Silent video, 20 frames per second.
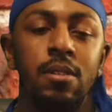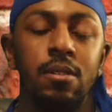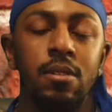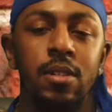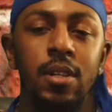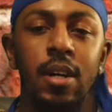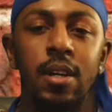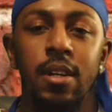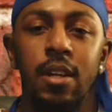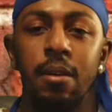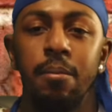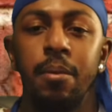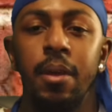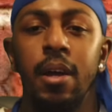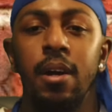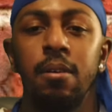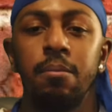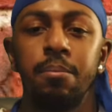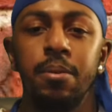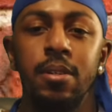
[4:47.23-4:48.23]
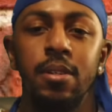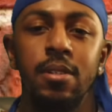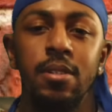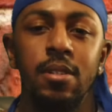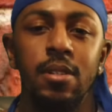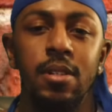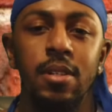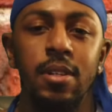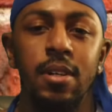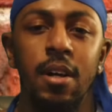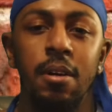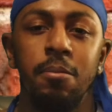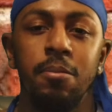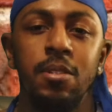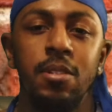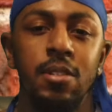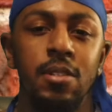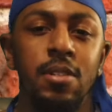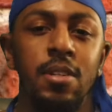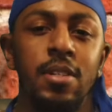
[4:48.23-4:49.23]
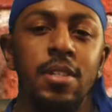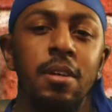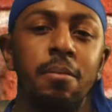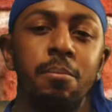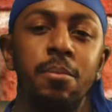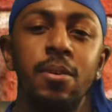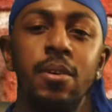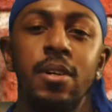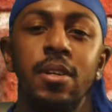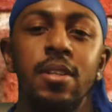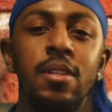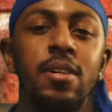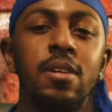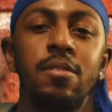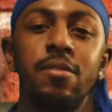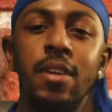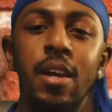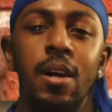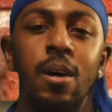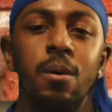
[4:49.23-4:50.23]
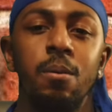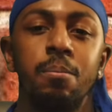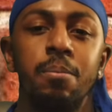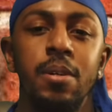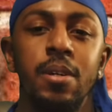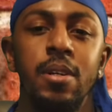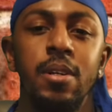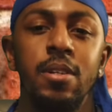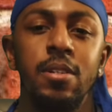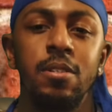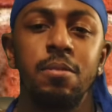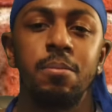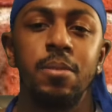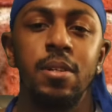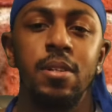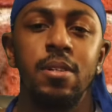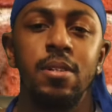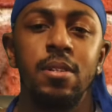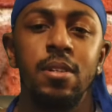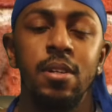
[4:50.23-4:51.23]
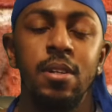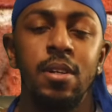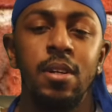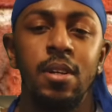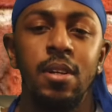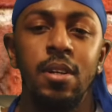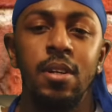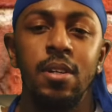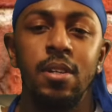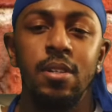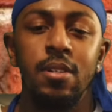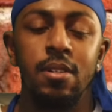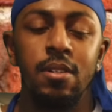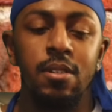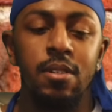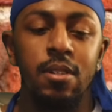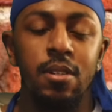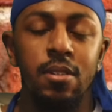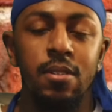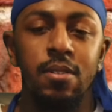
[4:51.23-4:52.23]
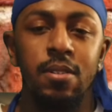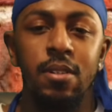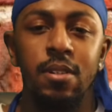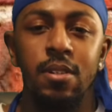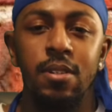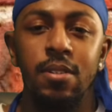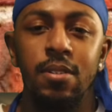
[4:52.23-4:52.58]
Y'all give me y'all opinions in the comments. You know, your boy love y'all opinions, man. You know,